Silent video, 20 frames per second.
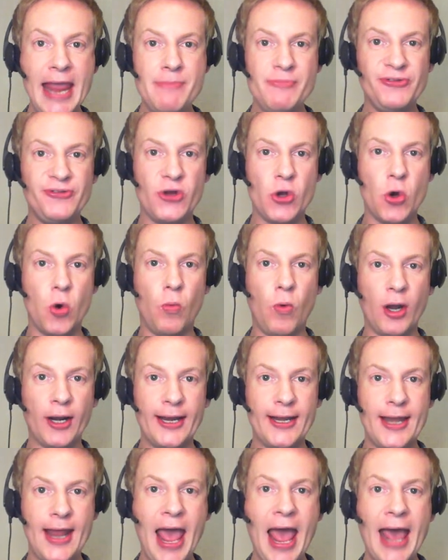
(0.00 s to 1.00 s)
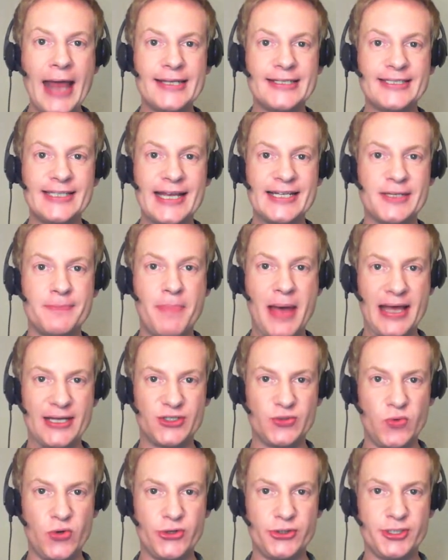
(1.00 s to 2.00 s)
for your wallet and set a
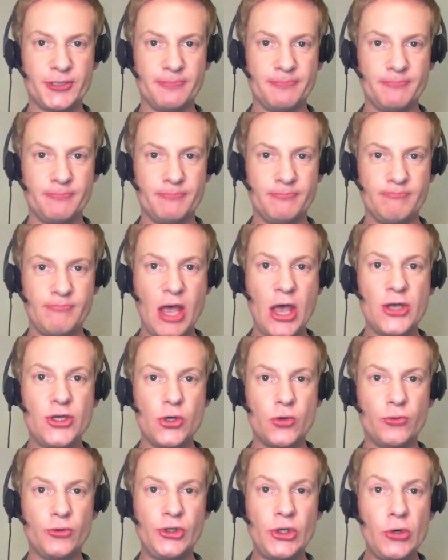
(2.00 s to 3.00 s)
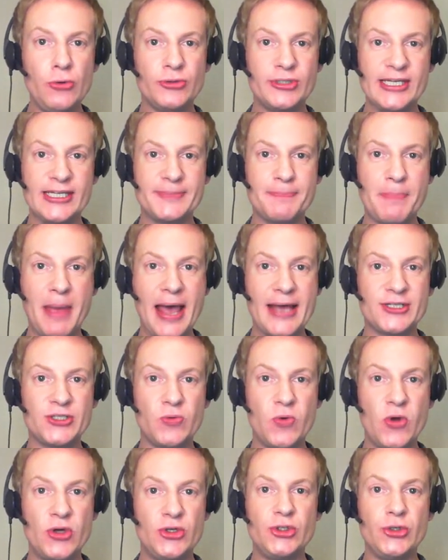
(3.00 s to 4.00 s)
password. You'll use this
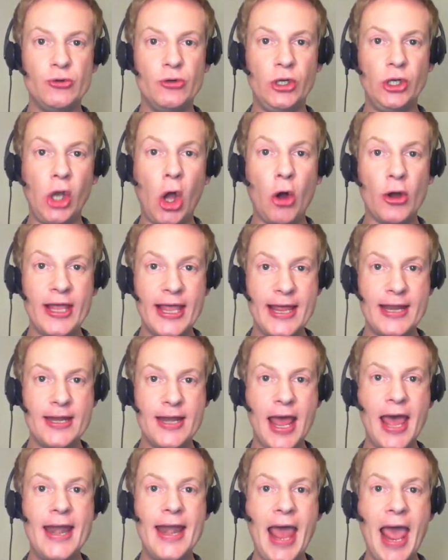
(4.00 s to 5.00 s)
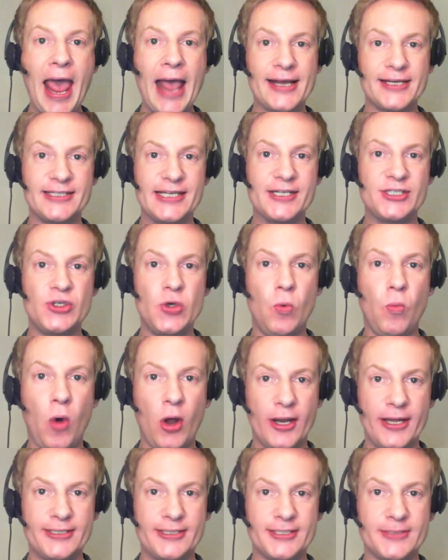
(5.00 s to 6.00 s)
password to log in and access your
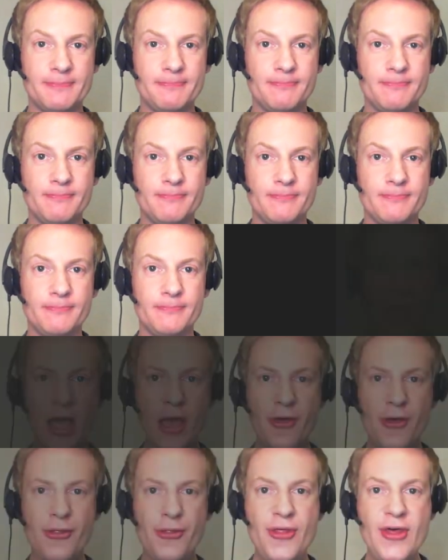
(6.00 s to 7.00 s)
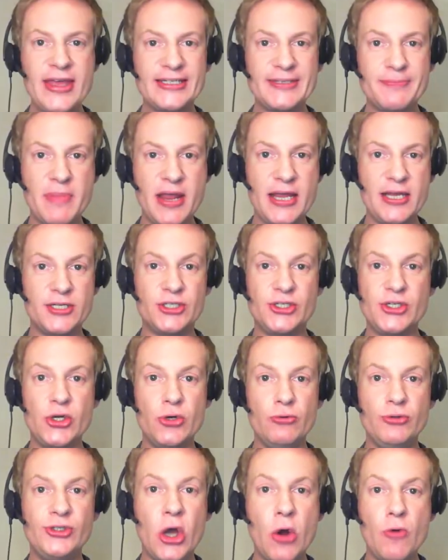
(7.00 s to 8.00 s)
wallet. This means you
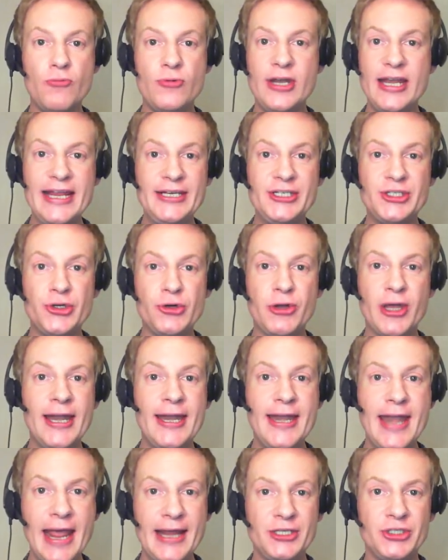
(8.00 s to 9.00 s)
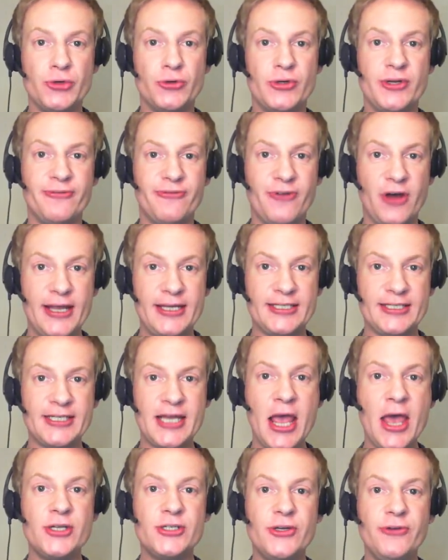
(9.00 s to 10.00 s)
don't need to connect your device
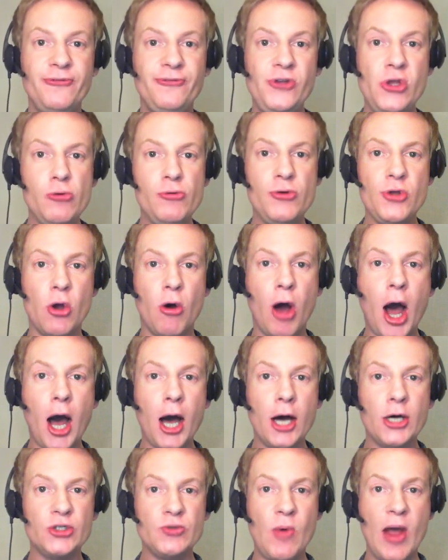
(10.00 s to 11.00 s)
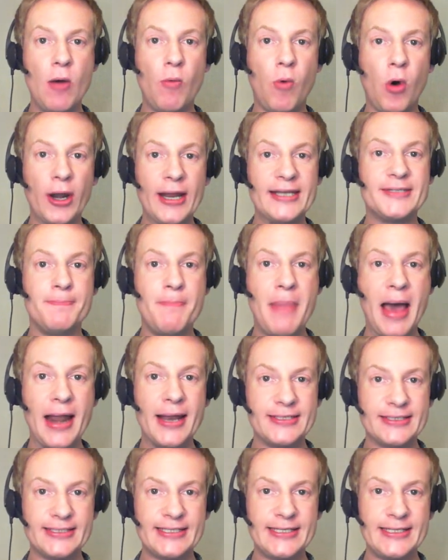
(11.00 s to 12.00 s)
to view your hardware wallet's
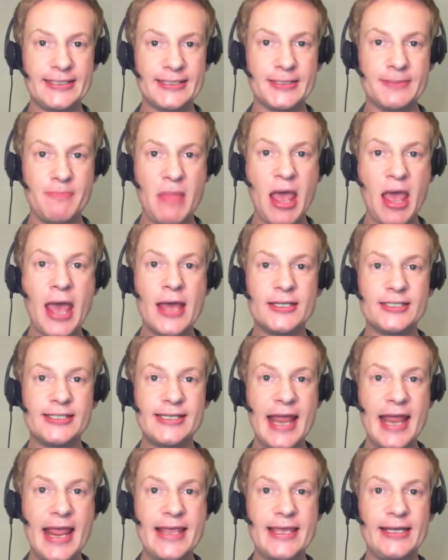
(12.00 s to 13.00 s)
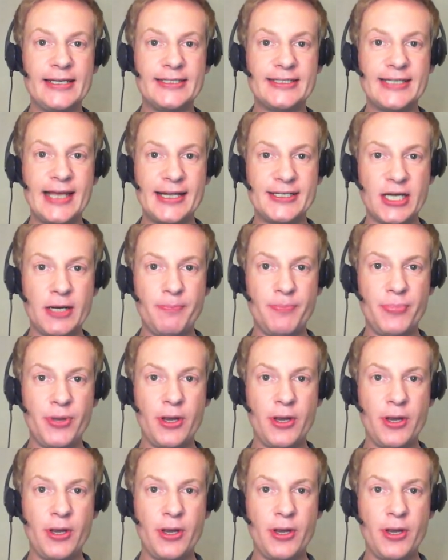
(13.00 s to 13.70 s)
balances, staking setup,